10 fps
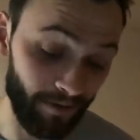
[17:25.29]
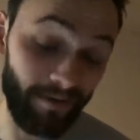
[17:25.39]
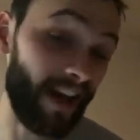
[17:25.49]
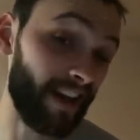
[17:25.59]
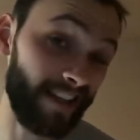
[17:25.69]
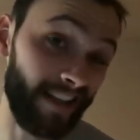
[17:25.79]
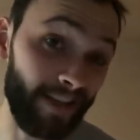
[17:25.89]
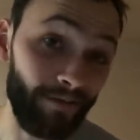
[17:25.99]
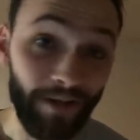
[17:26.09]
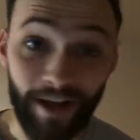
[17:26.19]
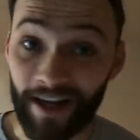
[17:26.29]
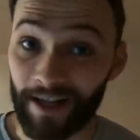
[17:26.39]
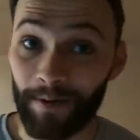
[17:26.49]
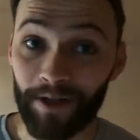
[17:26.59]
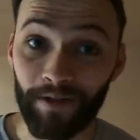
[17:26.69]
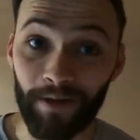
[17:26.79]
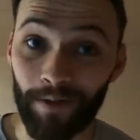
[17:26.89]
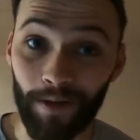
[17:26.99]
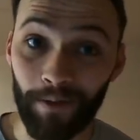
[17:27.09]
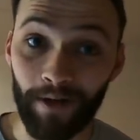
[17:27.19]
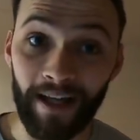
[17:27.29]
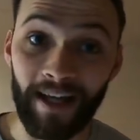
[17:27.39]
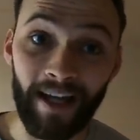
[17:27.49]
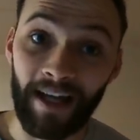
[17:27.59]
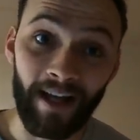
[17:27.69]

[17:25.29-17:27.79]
The reality is if you know how to sponge rake properly,